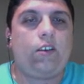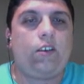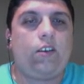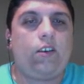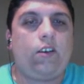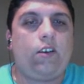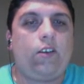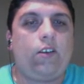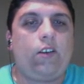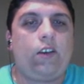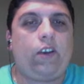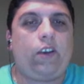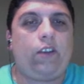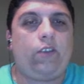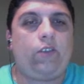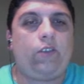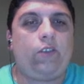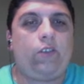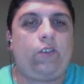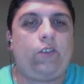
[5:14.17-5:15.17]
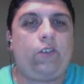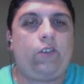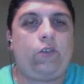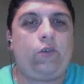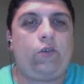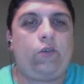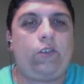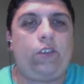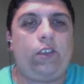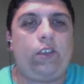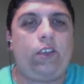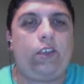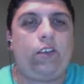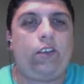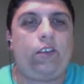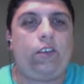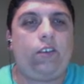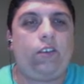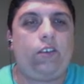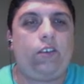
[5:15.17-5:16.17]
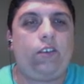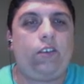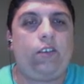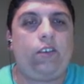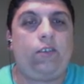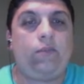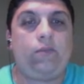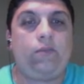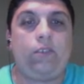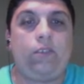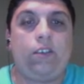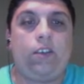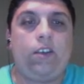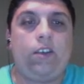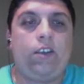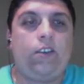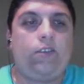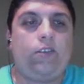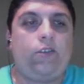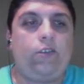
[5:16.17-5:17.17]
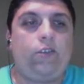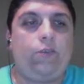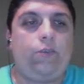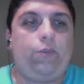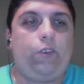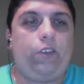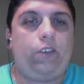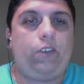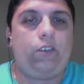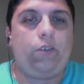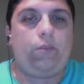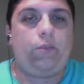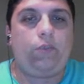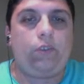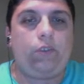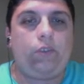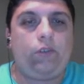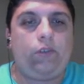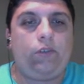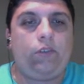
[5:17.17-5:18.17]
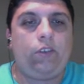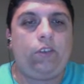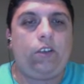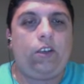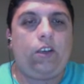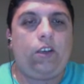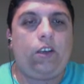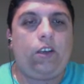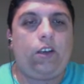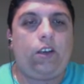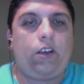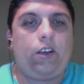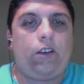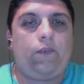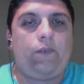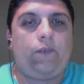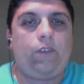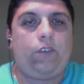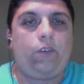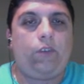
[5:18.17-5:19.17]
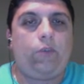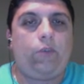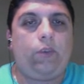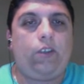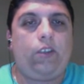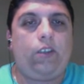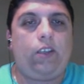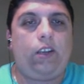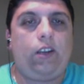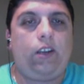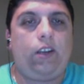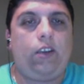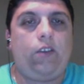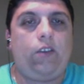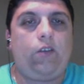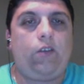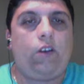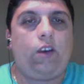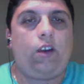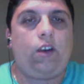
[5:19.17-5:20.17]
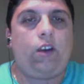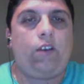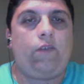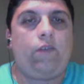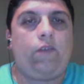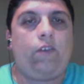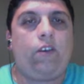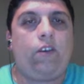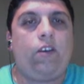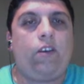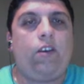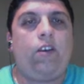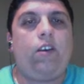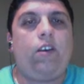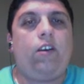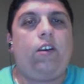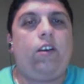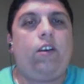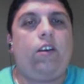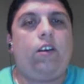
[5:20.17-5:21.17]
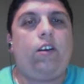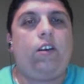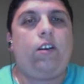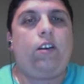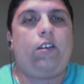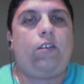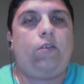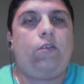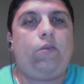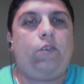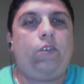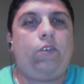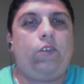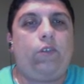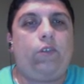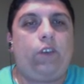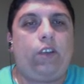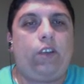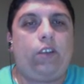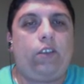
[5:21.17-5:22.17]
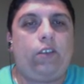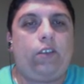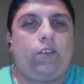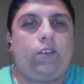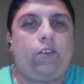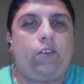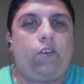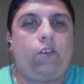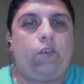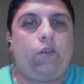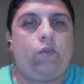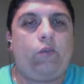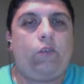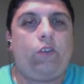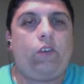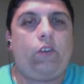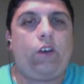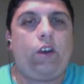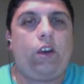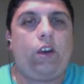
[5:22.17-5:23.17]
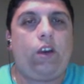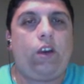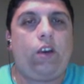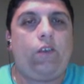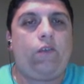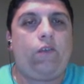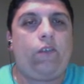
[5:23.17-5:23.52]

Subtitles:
Okay, so it shows city. So it's pretty simple. So basically you have, once you get this code, you have